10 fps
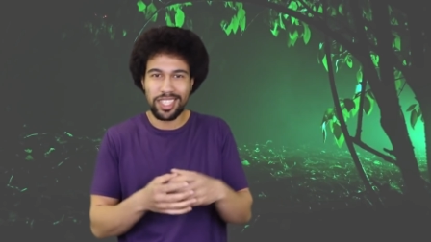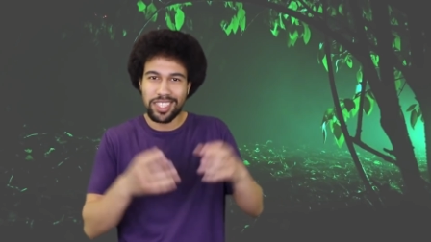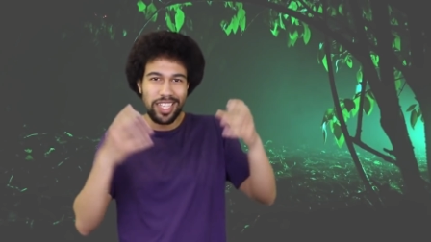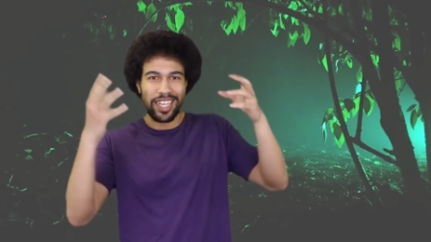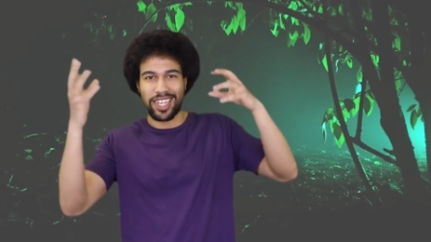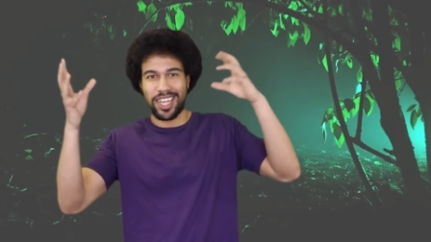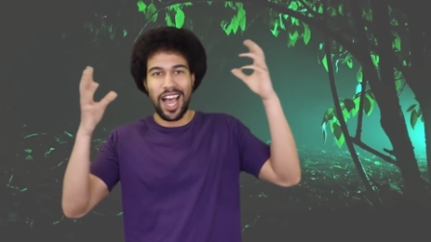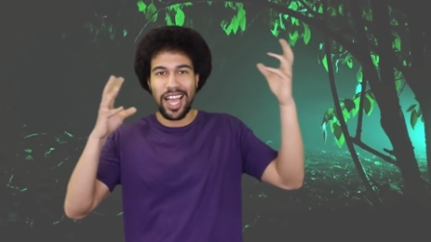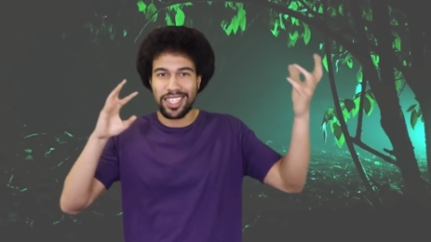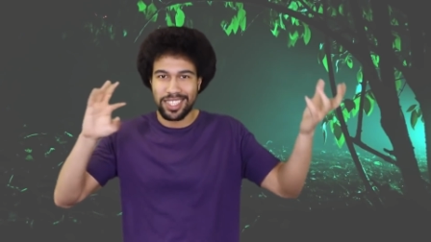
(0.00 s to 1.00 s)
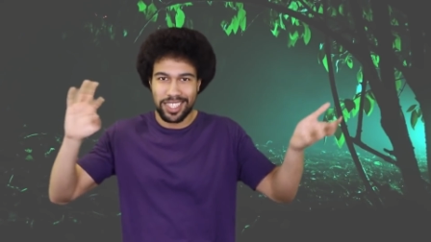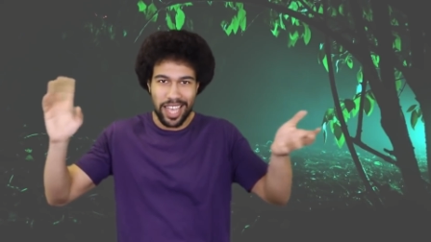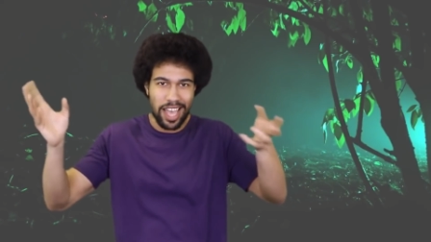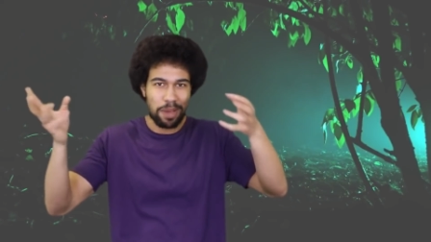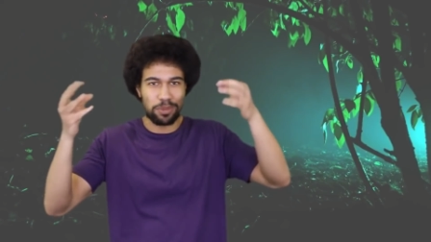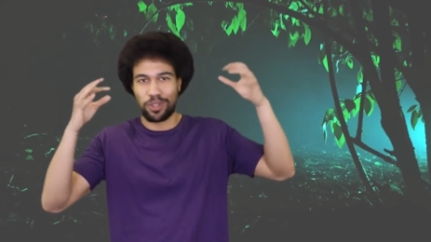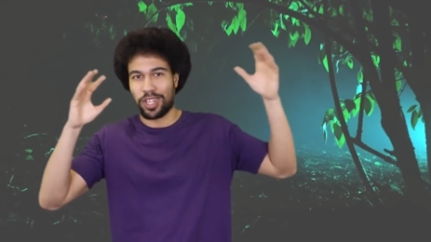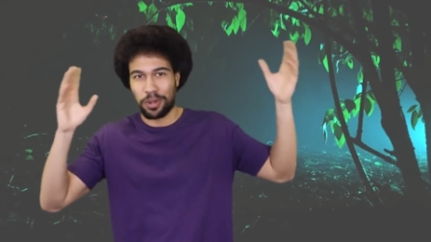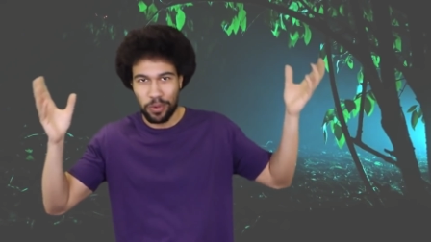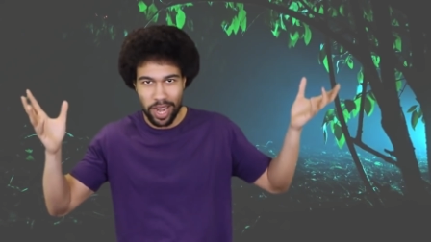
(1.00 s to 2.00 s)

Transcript: It's like a concept or like